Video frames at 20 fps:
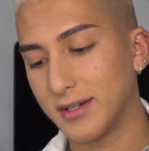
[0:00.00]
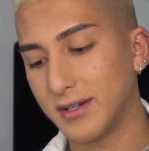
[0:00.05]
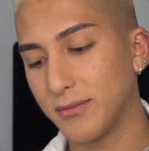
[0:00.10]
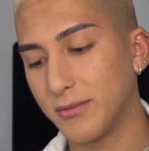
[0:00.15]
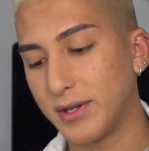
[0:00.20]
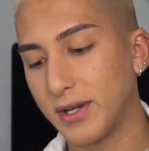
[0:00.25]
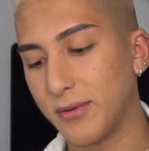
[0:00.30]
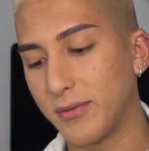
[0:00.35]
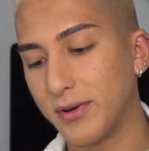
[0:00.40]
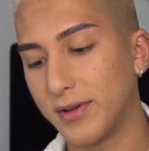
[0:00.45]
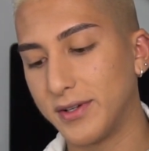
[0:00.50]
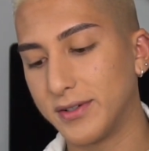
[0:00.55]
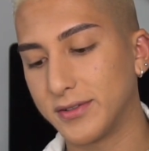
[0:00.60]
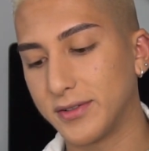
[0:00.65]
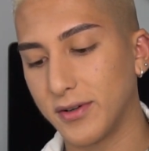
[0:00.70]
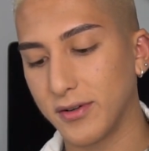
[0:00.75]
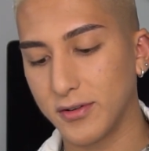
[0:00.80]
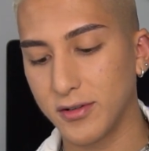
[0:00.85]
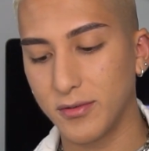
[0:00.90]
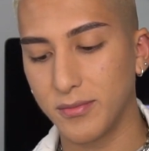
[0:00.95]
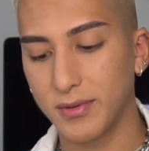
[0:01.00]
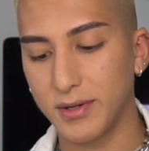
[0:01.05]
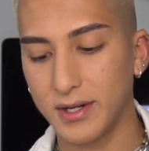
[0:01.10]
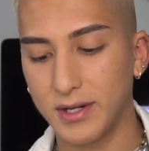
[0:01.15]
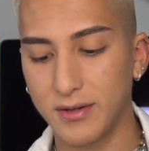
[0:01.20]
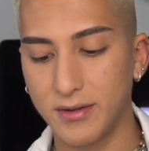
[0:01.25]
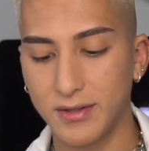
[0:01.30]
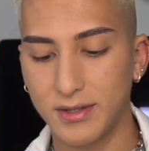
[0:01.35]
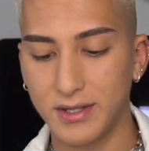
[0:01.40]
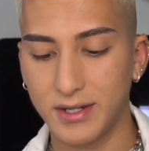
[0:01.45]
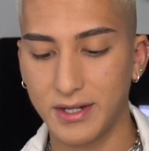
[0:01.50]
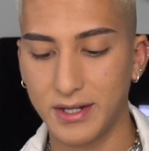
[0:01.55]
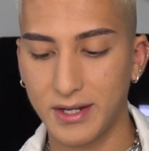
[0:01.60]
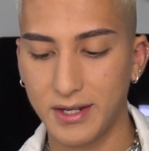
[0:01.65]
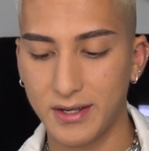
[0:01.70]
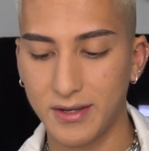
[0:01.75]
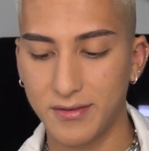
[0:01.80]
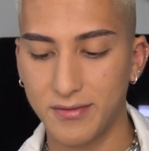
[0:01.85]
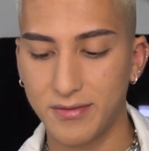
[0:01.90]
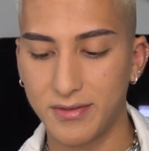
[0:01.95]
when I want a darker brow. And then I
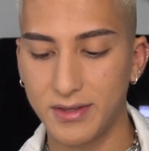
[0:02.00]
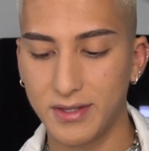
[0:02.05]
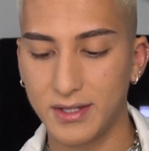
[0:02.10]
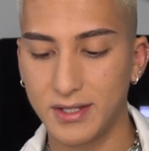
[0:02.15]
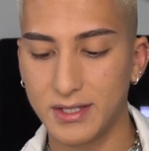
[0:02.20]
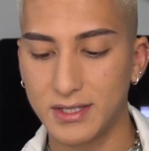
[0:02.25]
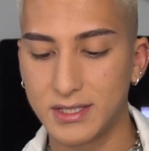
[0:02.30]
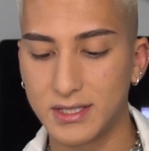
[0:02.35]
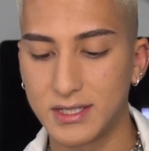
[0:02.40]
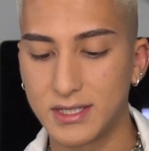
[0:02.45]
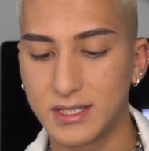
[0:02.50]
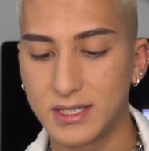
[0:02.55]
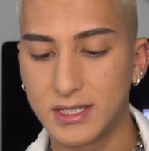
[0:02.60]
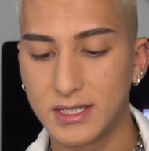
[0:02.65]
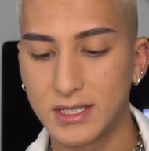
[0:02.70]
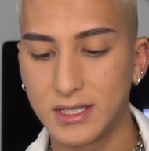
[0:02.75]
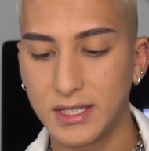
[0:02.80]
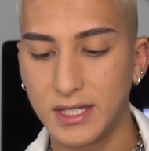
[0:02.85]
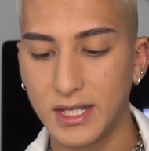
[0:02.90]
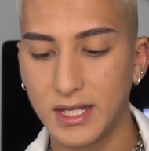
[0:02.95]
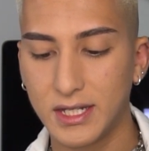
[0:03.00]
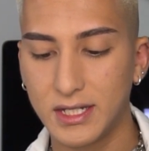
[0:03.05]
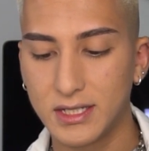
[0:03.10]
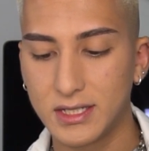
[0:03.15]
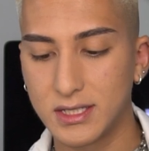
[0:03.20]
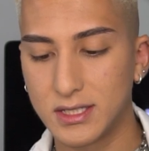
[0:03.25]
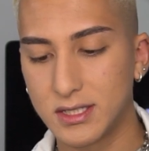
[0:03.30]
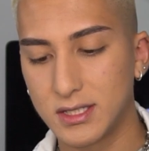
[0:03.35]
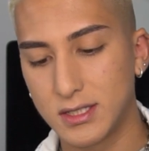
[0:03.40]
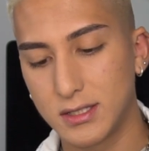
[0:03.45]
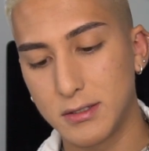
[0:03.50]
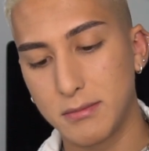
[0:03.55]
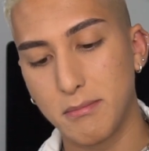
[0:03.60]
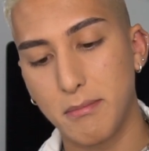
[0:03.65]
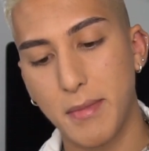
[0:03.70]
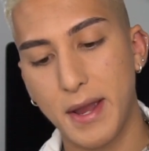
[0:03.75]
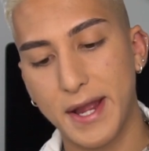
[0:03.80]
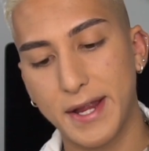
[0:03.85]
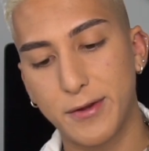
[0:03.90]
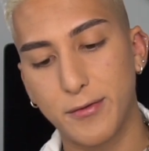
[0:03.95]
have this NYX
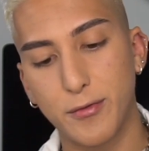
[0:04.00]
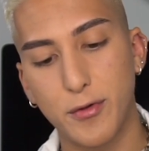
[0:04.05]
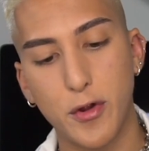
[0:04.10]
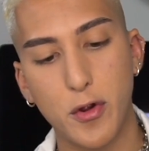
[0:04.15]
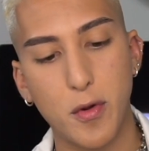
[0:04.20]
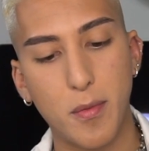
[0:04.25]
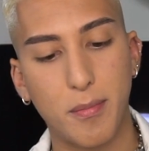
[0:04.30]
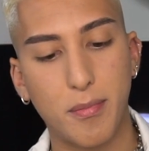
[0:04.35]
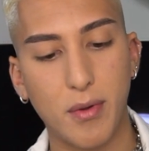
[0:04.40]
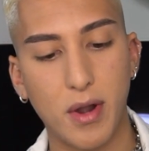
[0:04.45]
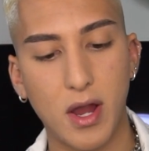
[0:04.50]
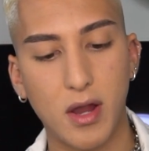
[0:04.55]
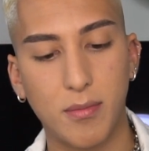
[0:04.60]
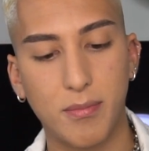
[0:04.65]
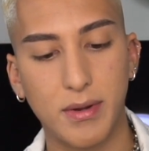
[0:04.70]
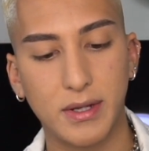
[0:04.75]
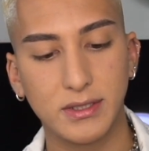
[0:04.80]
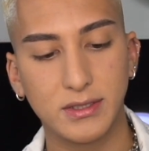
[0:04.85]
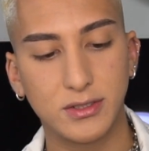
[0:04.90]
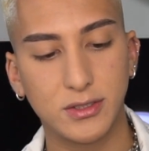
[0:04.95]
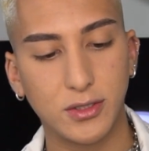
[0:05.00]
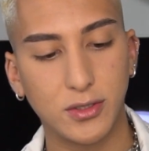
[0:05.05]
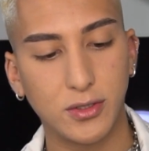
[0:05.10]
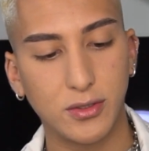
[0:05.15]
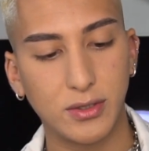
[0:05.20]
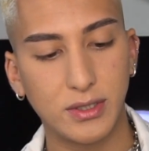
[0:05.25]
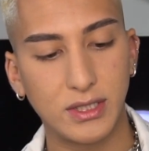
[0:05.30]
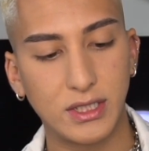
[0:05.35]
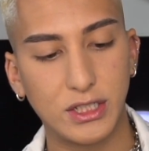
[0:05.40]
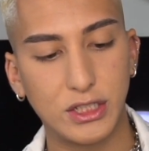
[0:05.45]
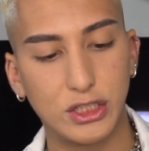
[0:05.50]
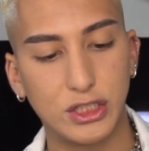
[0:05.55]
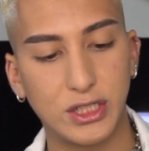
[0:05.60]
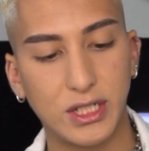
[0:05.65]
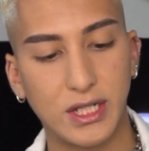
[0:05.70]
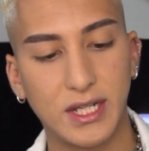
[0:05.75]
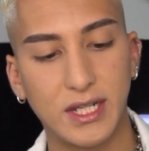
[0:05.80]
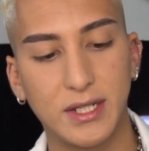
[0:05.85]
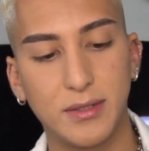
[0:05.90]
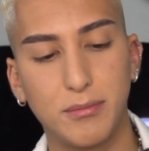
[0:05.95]
Micro Brow Pencil in the shade